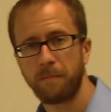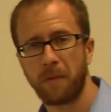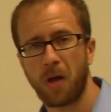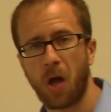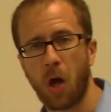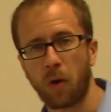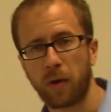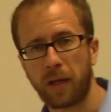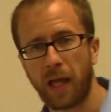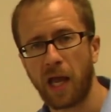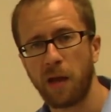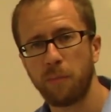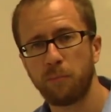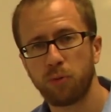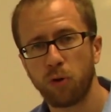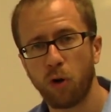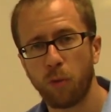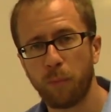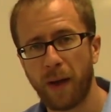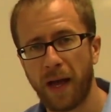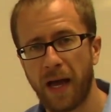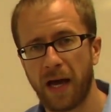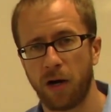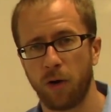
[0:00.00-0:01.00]
Okay,
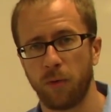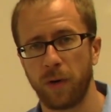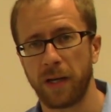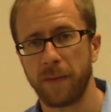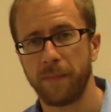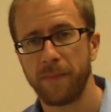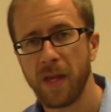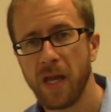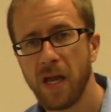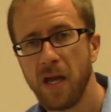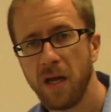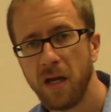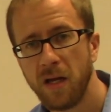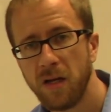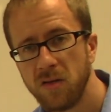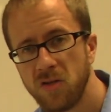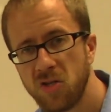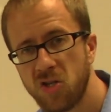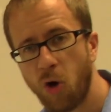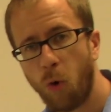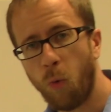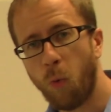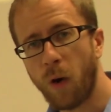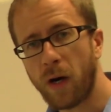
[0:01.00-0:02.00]
propanoate.
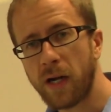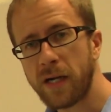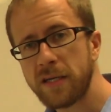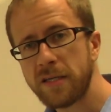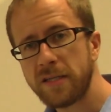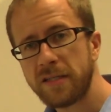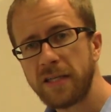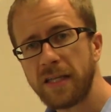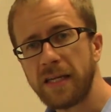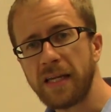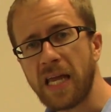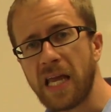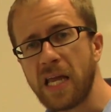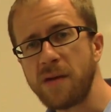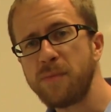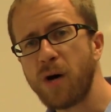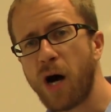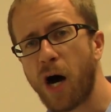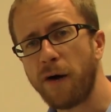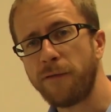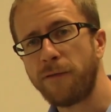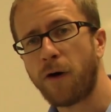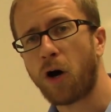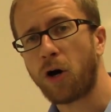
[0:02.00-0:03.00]
So what is the name
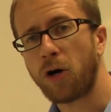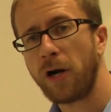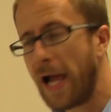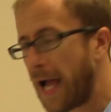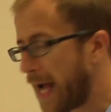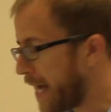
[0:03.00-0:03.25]
of our